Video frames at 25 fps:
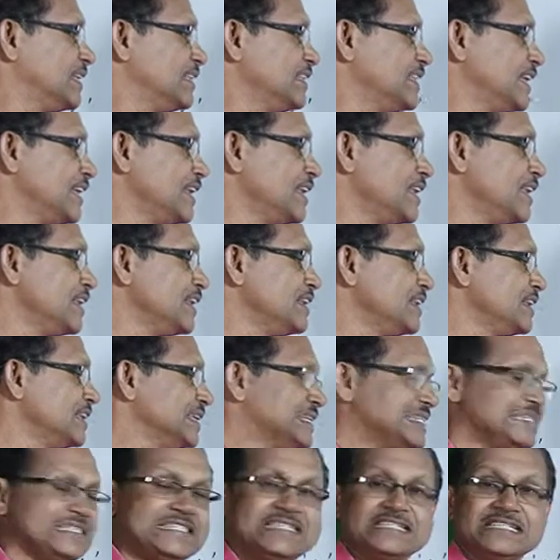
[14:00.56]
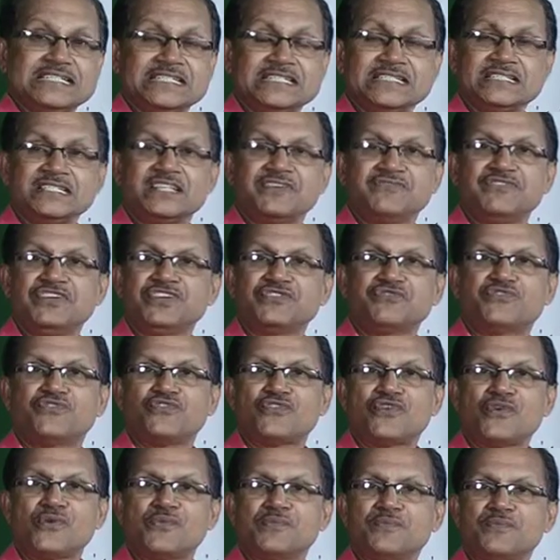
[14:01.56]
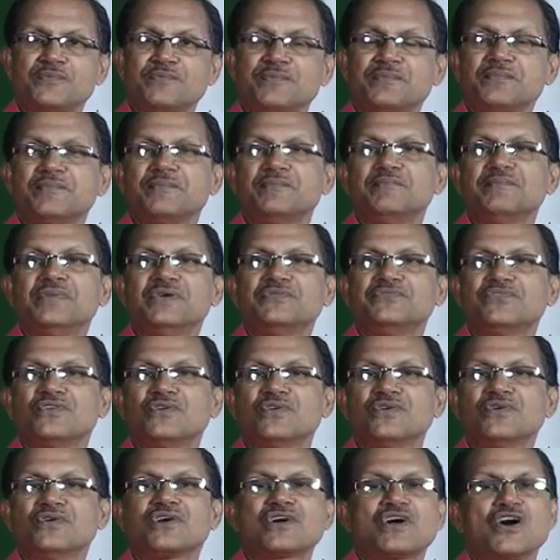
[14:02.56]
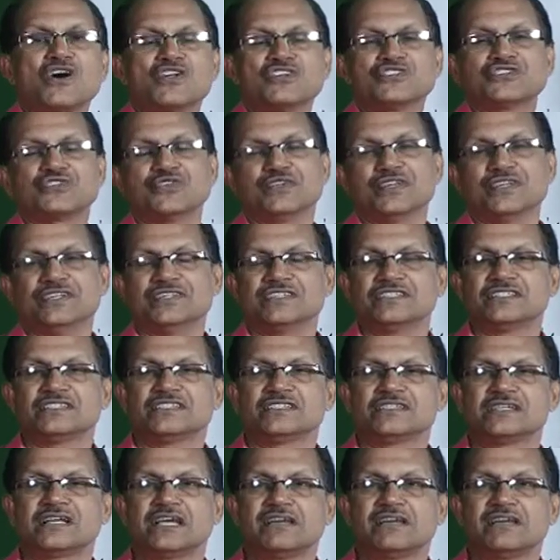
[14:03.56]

Then to the weak form before consonants.